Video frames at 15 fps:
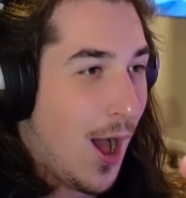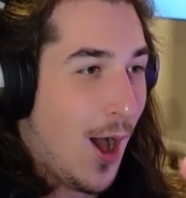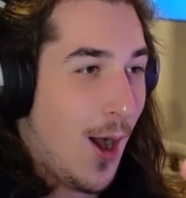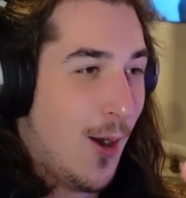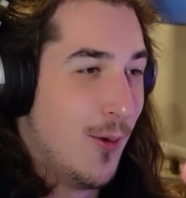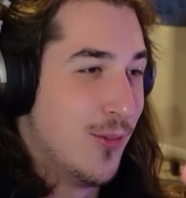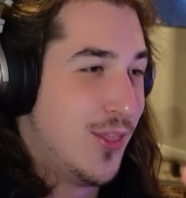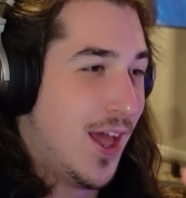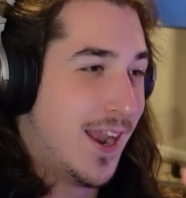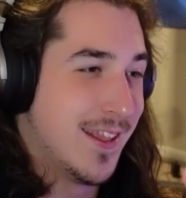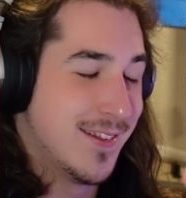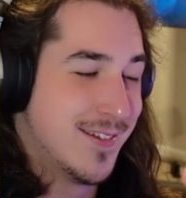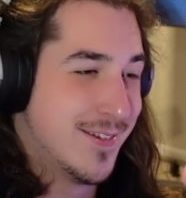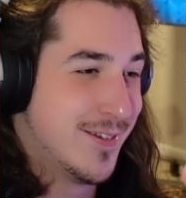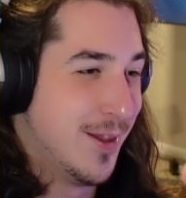Oh, that
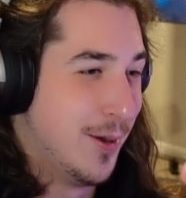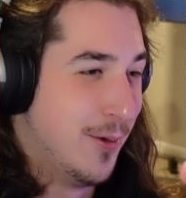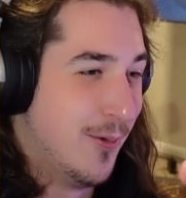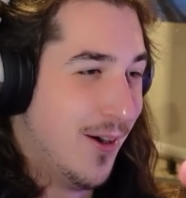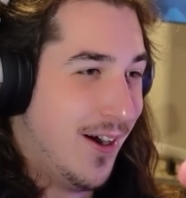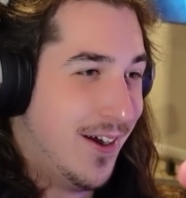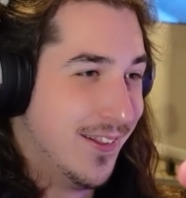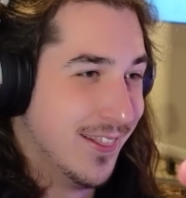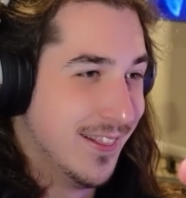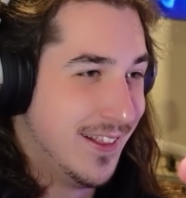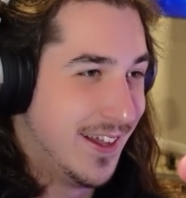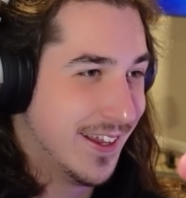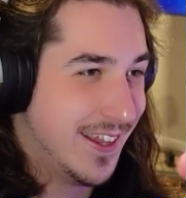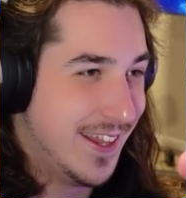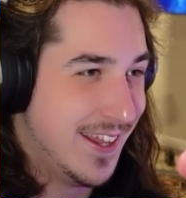is so
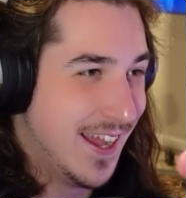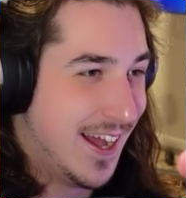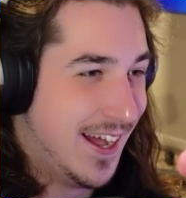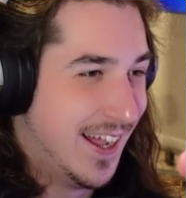unlucky.